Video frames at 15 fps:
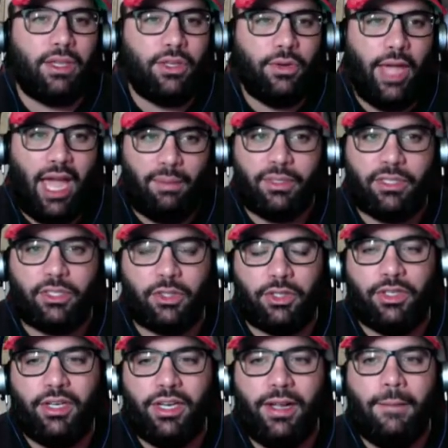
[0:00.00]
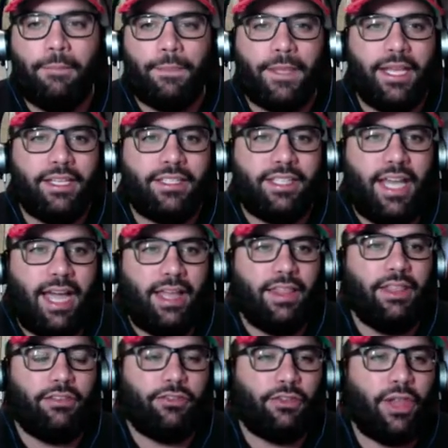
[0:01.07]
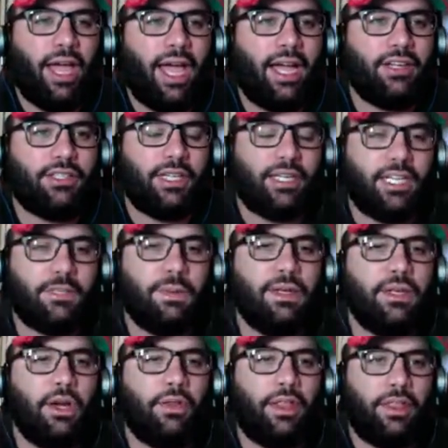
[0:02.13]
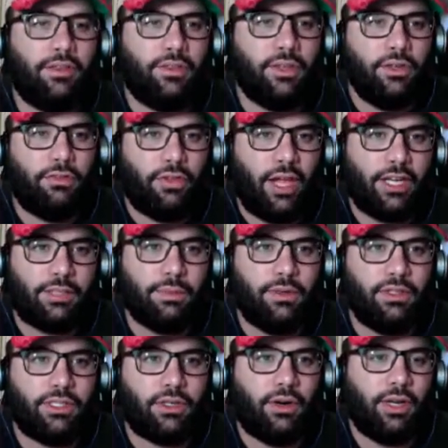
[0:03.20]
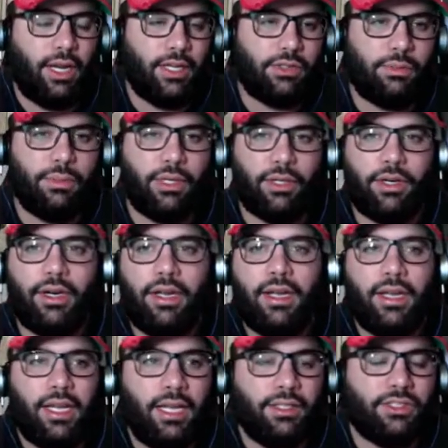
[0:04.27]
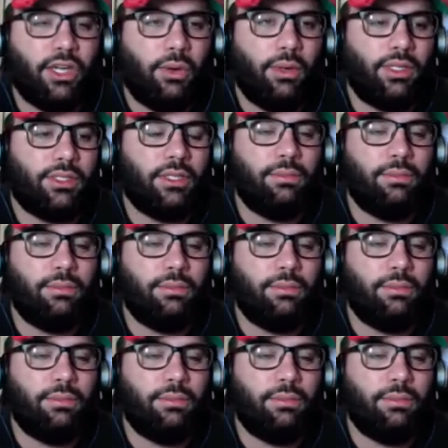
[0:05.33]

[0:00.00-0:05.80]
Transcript: you happy, sir, no. is that the Flash, like it's been known that the new Flash movie starring Ezra Miller is going to